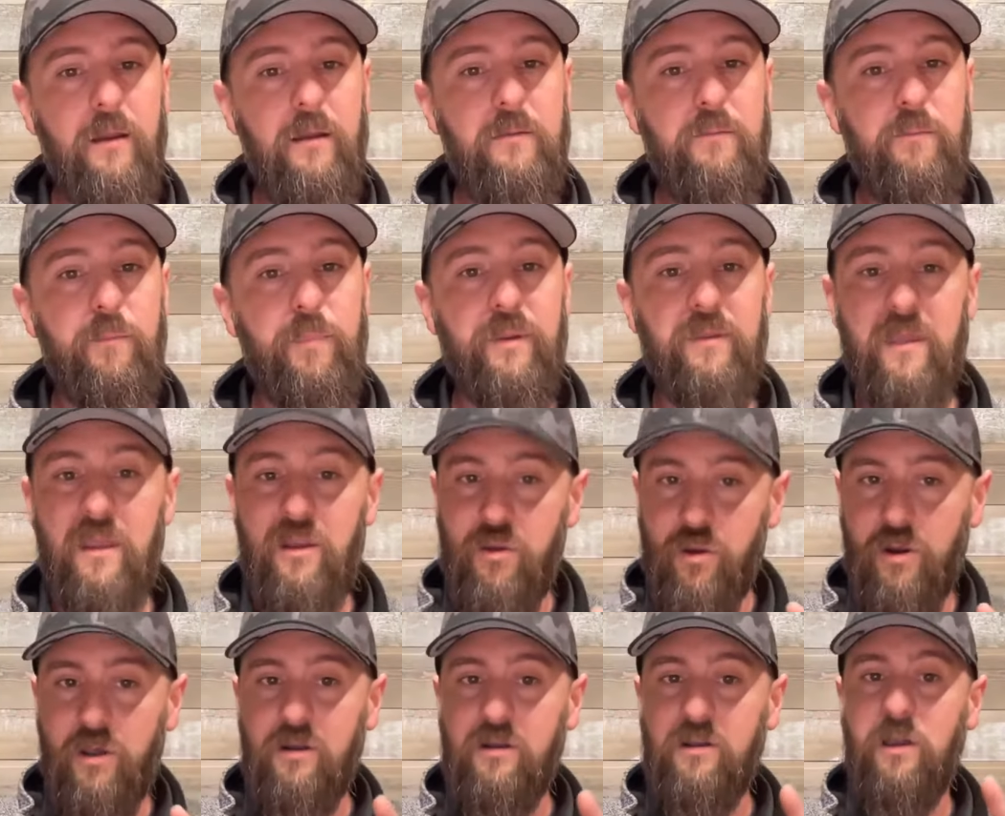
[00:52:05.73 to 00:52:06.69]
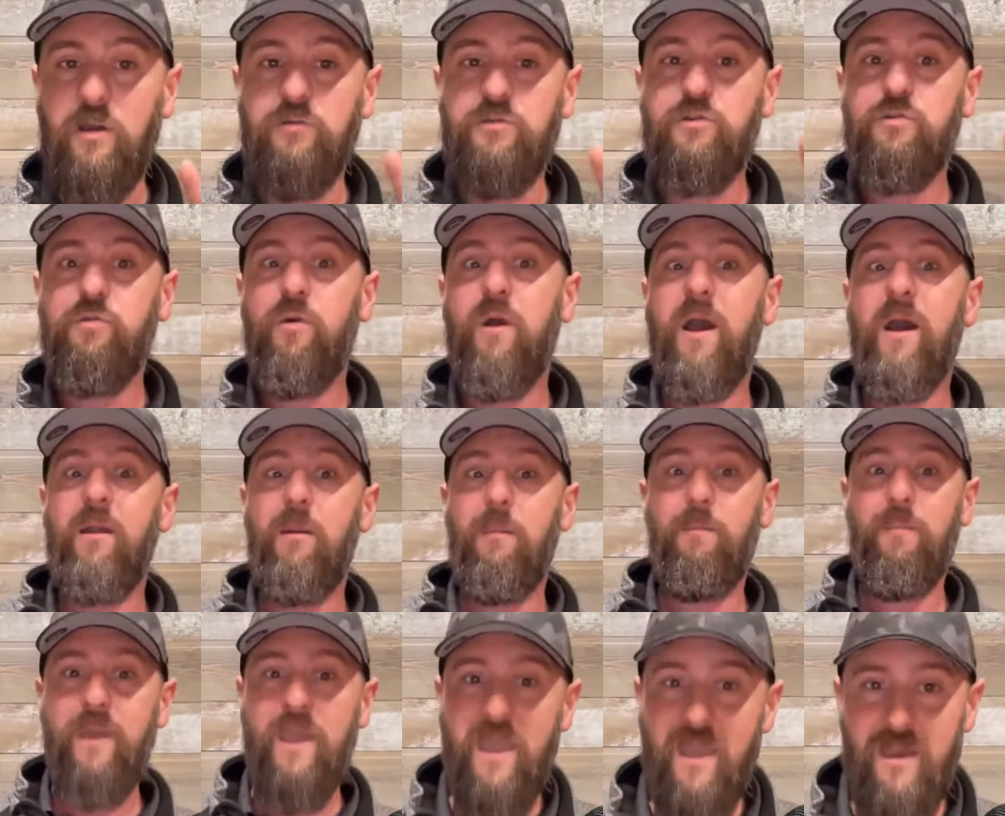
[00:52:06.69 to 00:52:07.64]
But then you're going to go try to
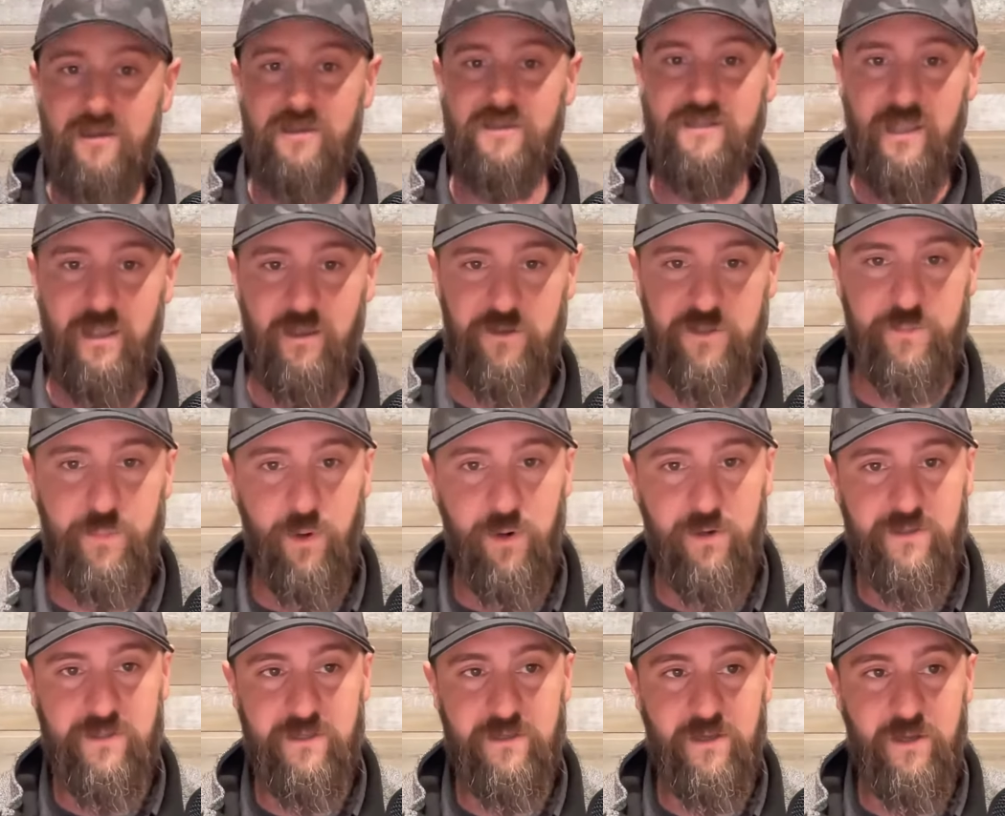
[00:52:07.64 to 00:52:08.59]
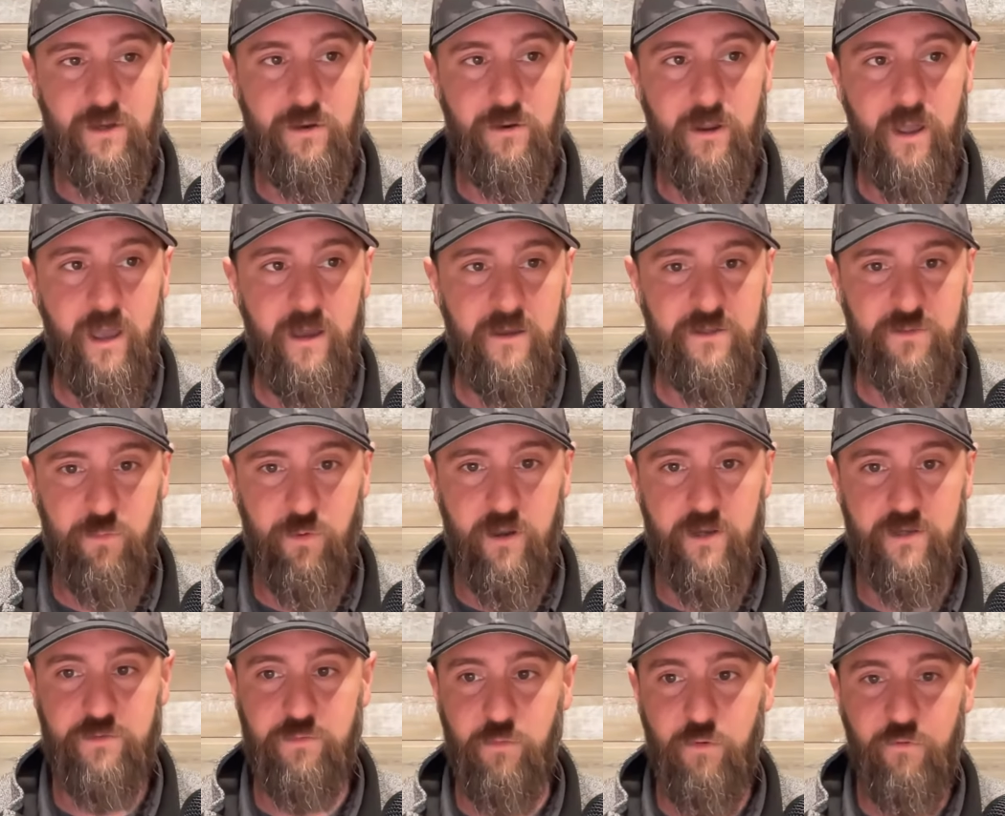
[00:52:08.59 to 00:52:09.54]
be a salesperson to your house
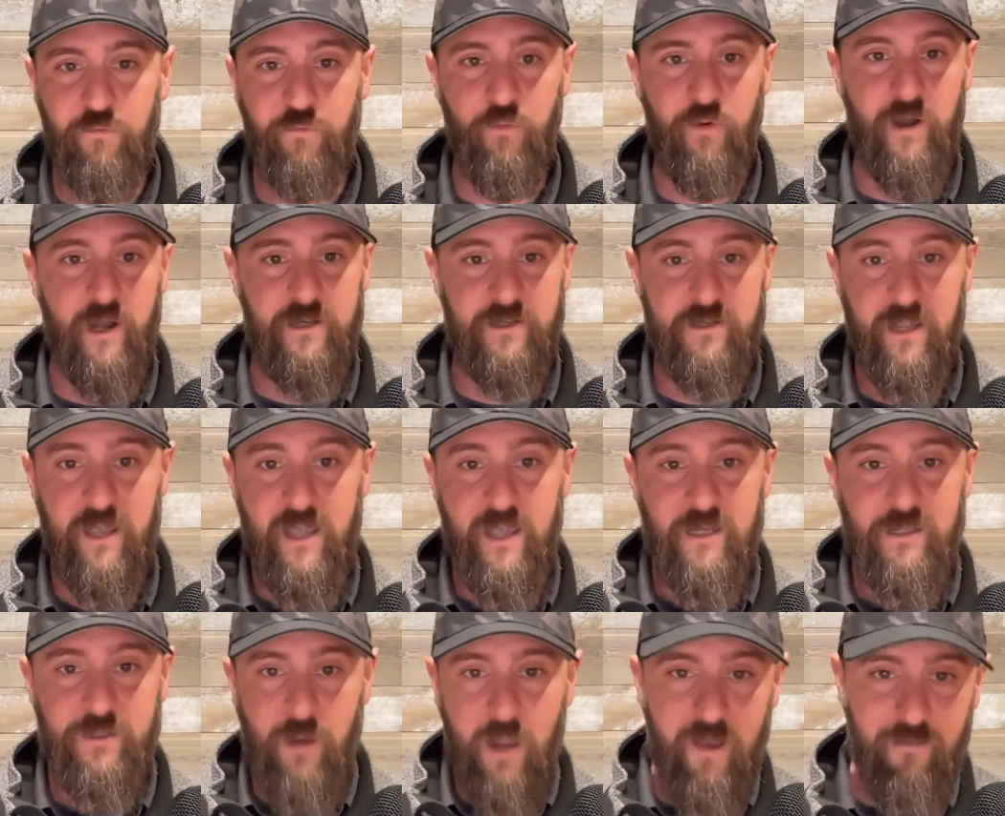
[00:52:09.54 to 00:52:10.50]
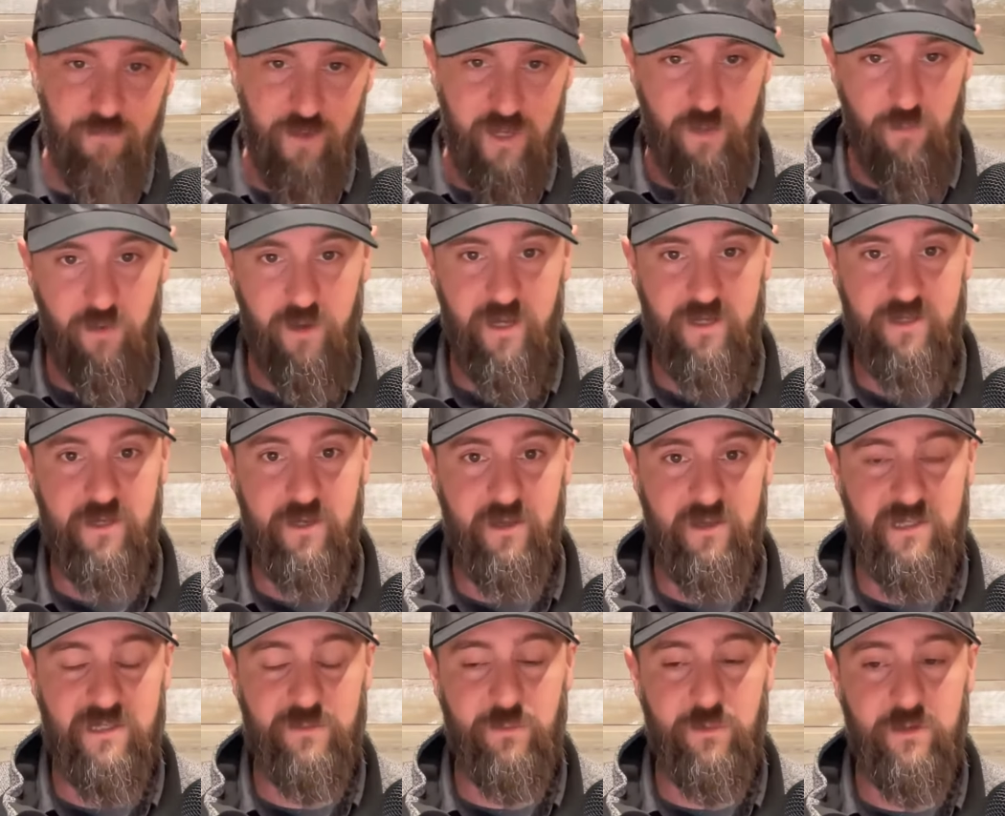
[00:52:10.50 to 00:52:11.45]
wash, roof wash, driveway wash
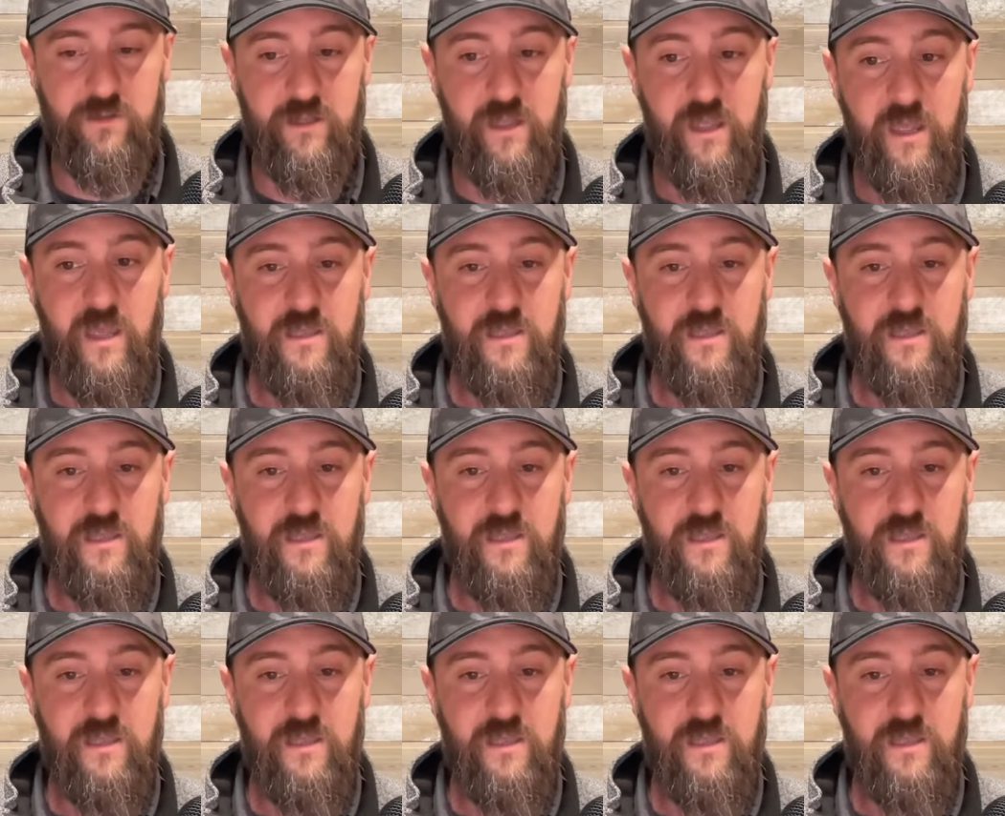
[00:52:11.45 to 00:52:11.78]
customers.